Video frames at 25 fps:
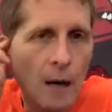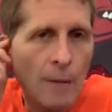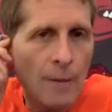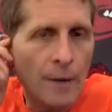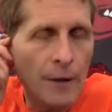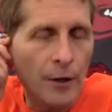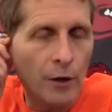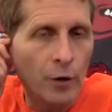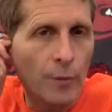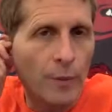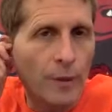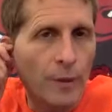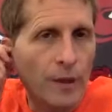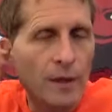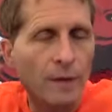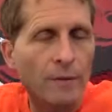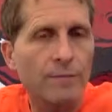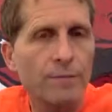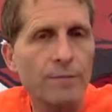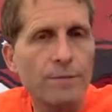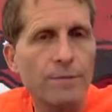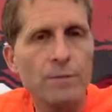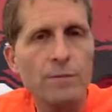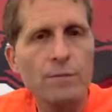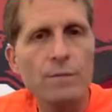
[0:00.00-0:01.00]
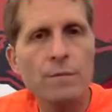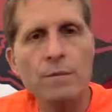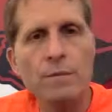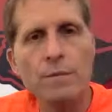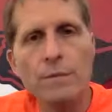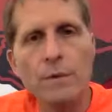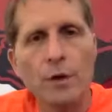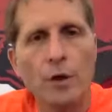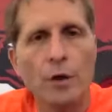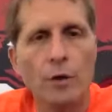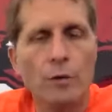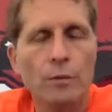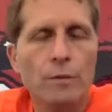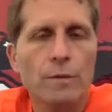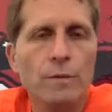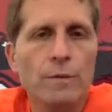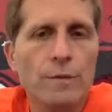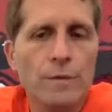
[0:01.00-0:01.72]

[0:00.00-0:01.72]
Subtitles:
It'll be, you know,